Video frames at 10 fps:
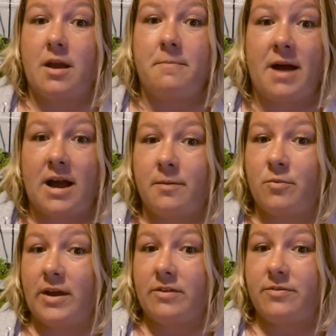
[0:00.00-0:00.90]
mom
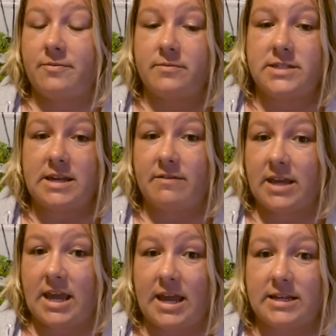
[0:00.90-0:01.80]
with
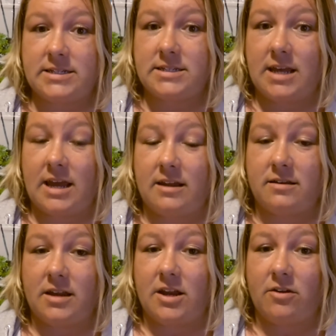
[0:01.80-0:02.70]
7 kids
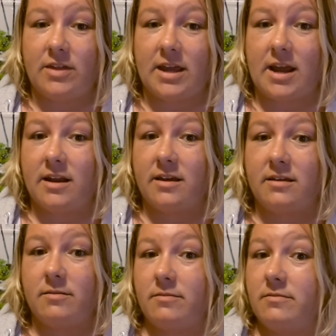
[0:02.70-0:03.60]
and, you know, they kind
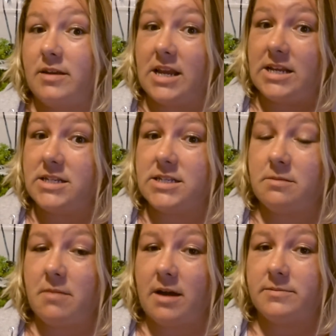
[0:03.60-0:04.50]
of need
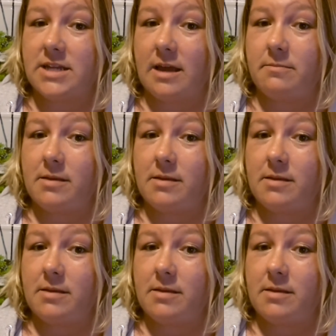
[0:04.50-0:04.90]
some mom time.